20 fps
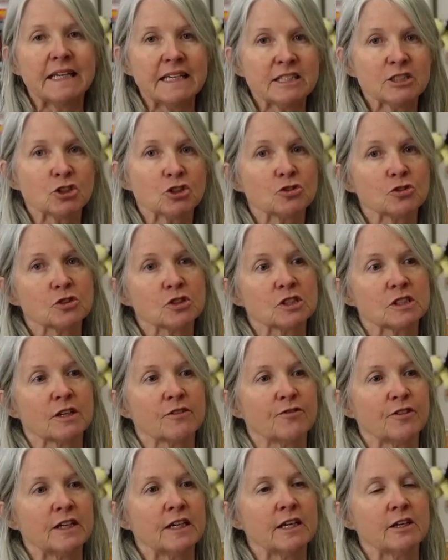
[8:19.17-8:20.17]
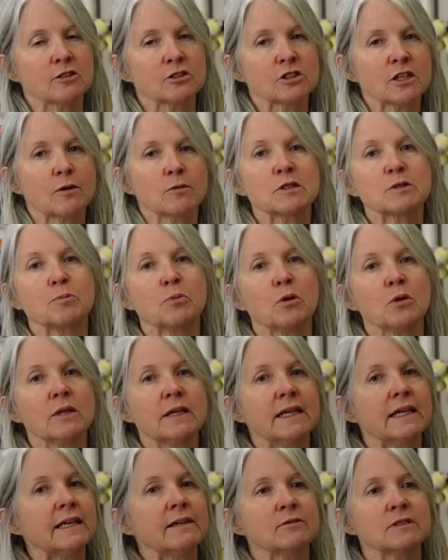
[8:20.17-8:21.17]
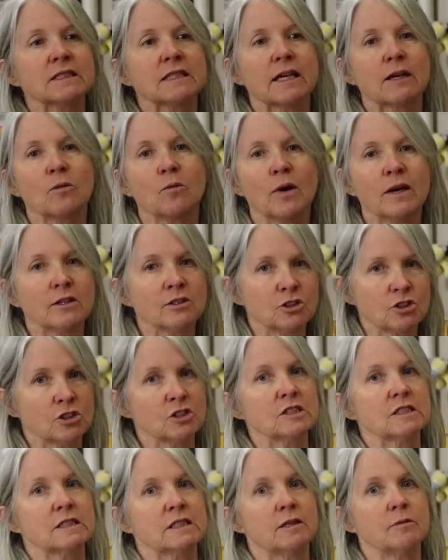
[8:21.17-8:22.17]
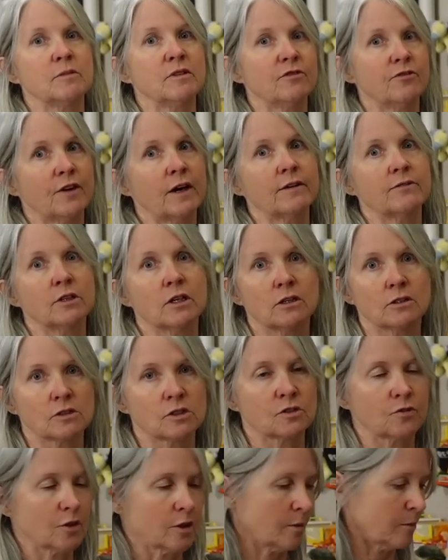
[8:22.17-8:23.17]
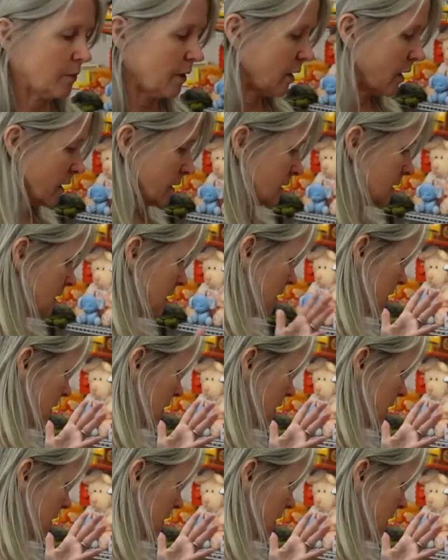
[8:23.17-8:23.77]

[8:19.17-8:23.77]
Easter stuff in here. So I was pulling, and he was like, why don't you just give me five dollars for the box?